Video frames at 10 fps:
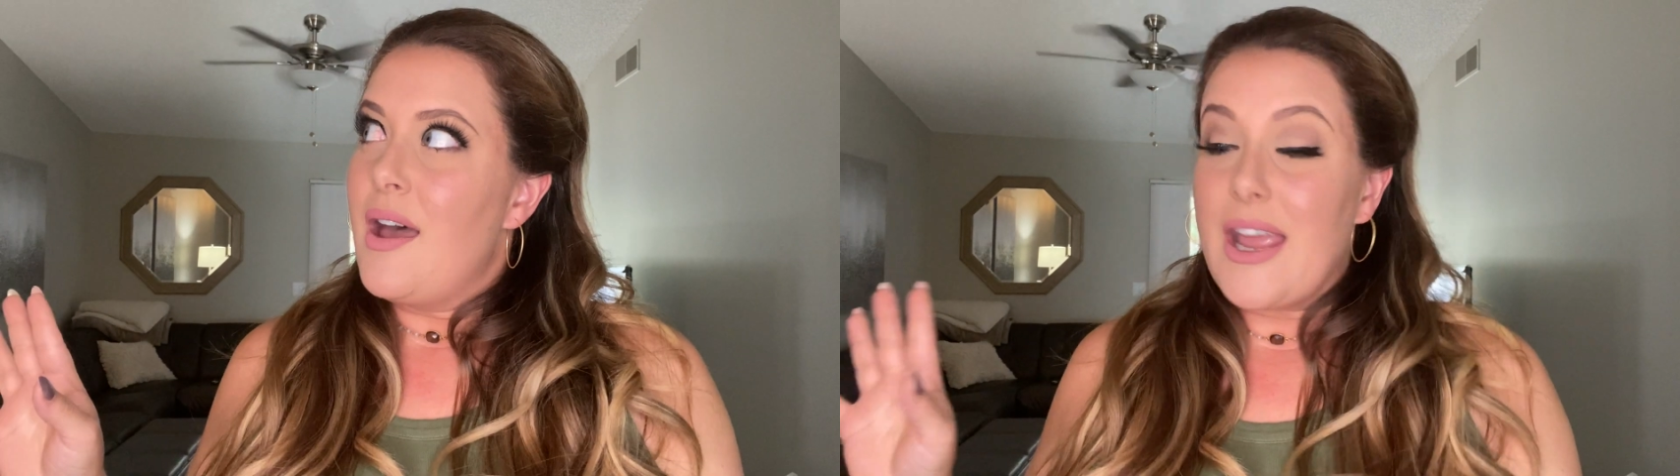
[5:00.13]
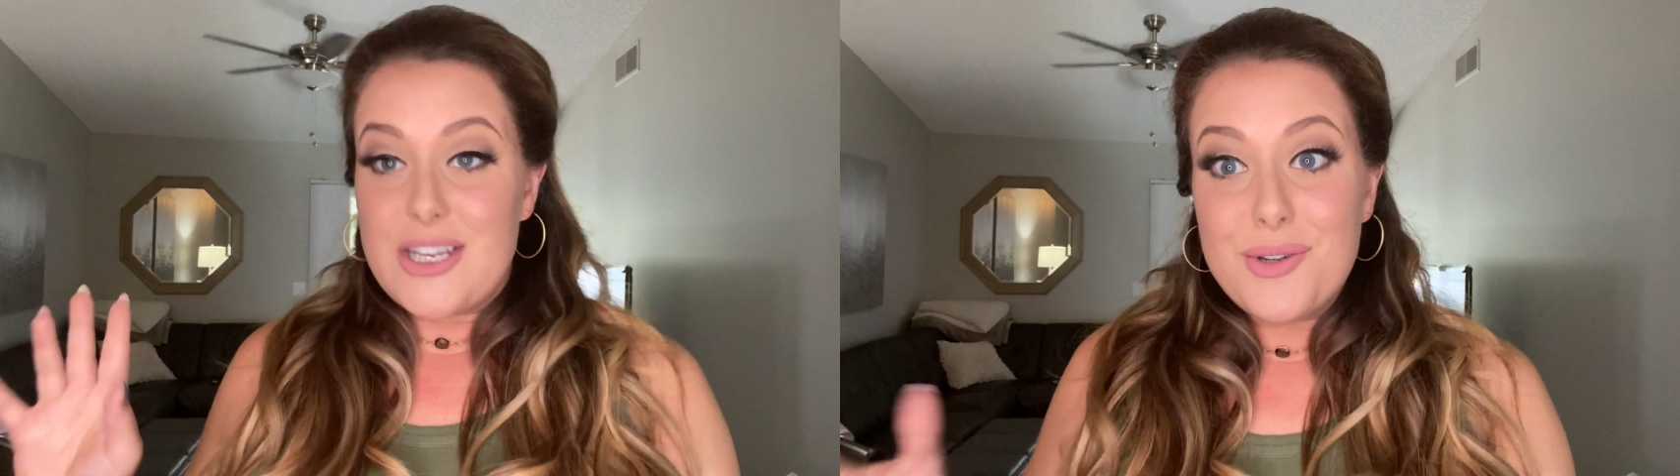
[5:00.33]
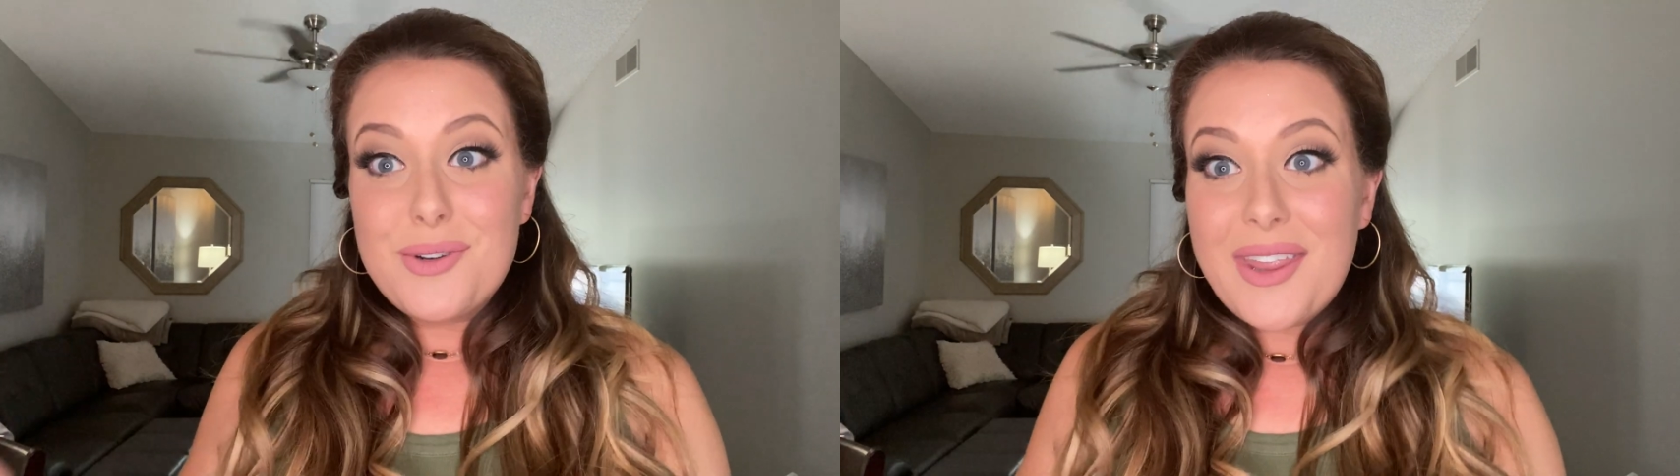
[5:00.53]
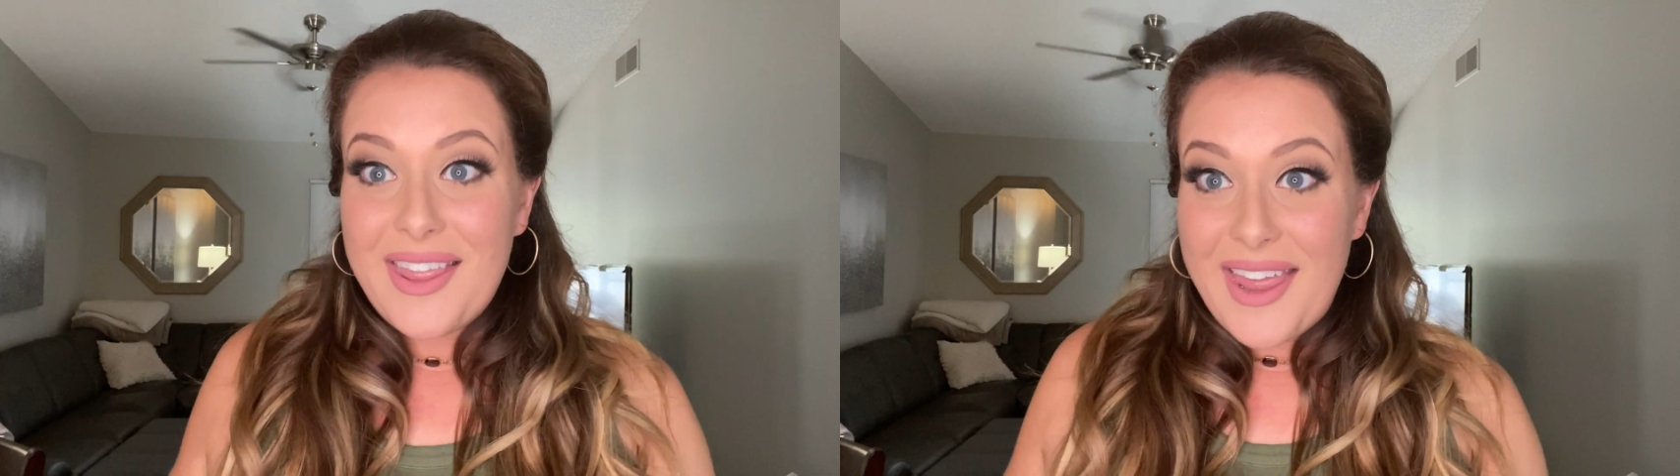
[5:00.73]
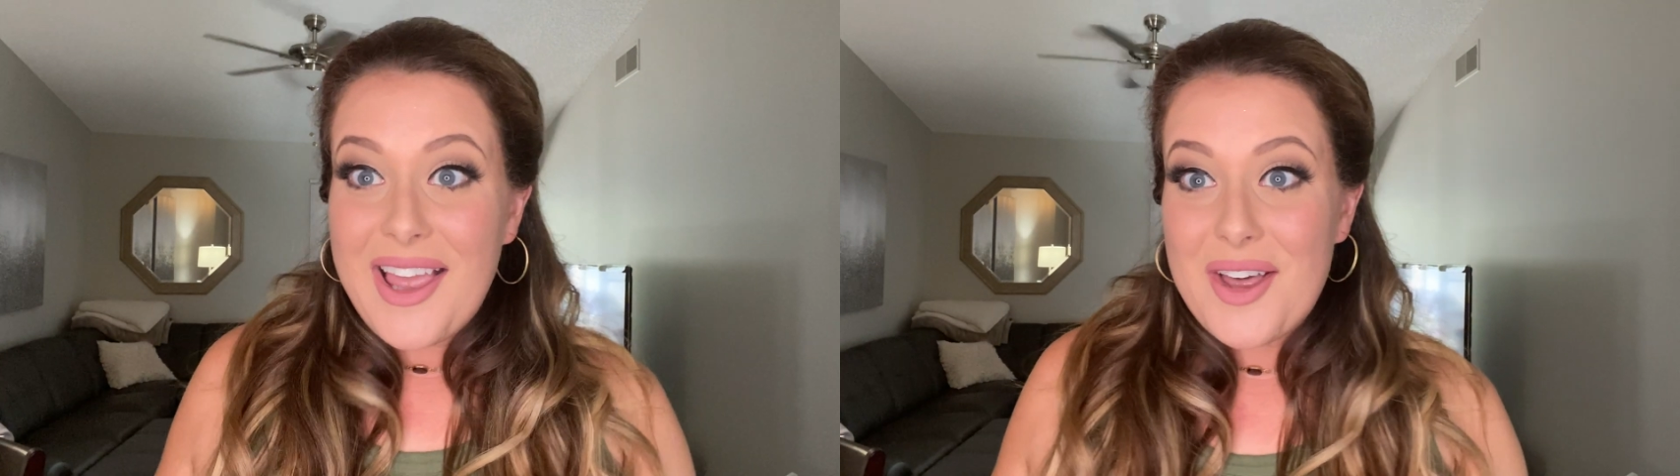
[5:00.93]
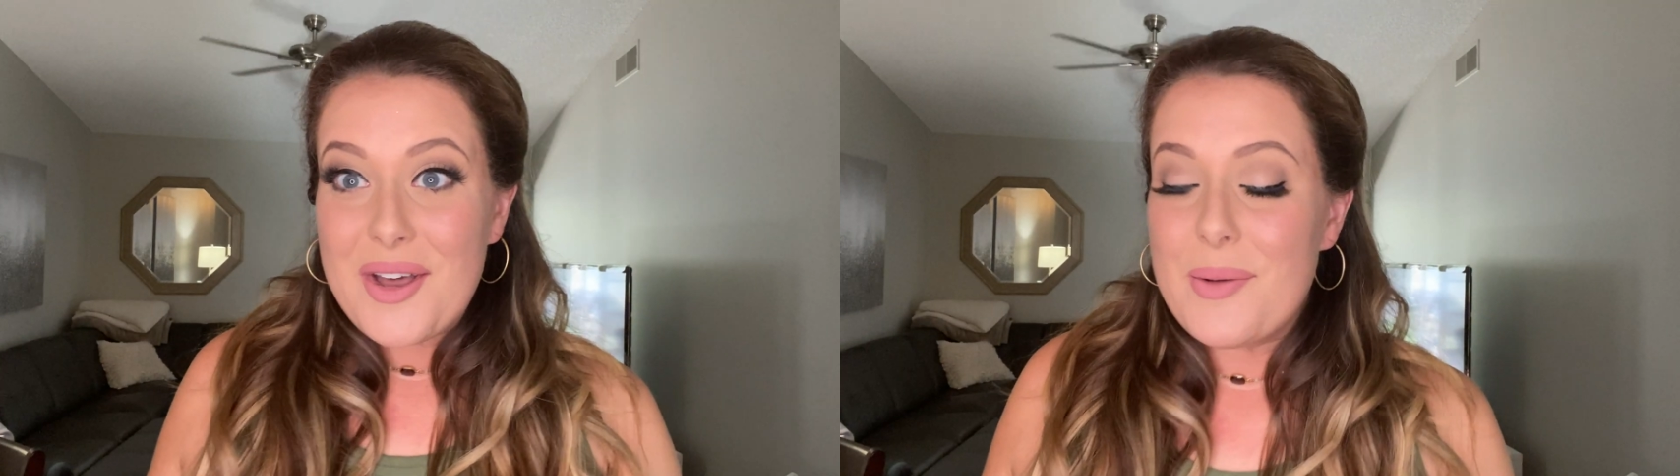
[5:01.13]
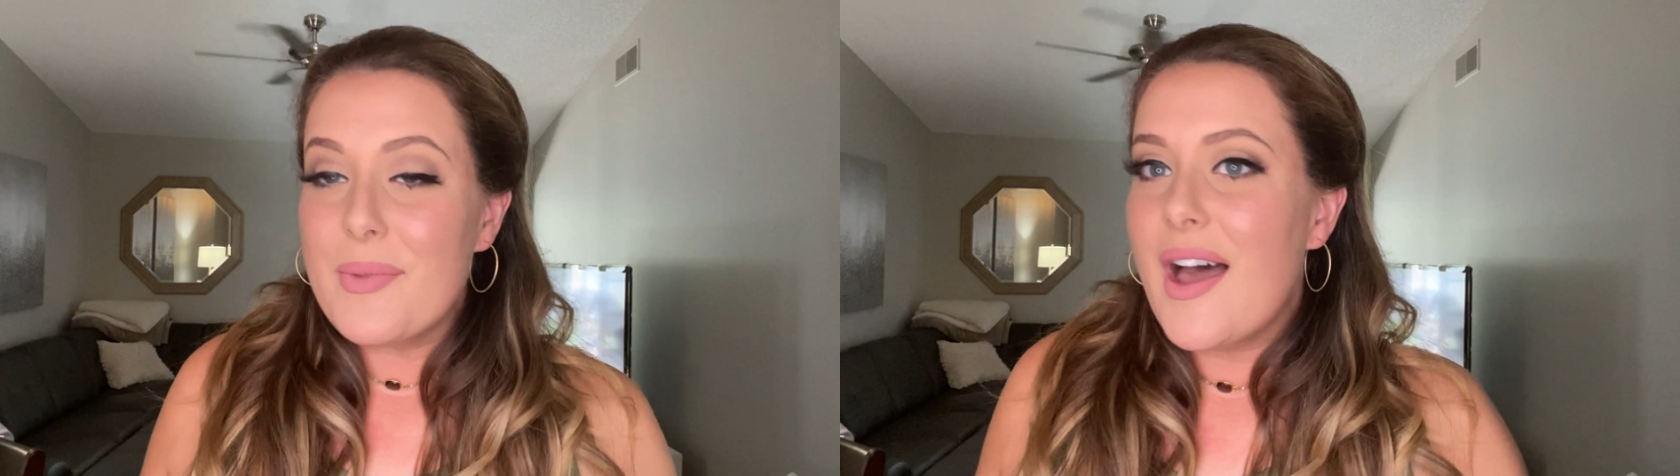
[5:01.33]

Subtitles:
I do really like them.